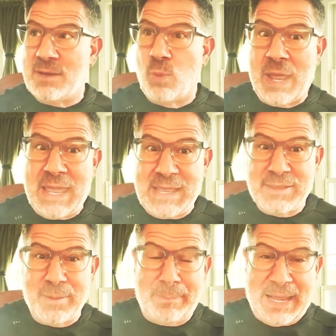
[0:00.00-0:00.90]
And way
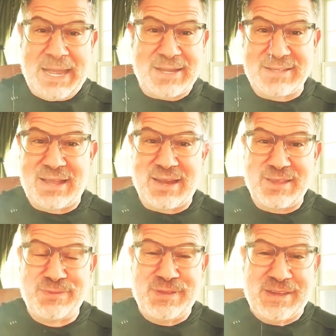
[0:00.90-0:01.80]
in the back, not
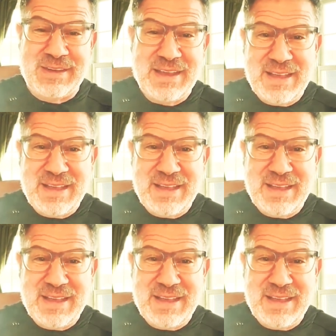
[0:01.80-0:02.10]
even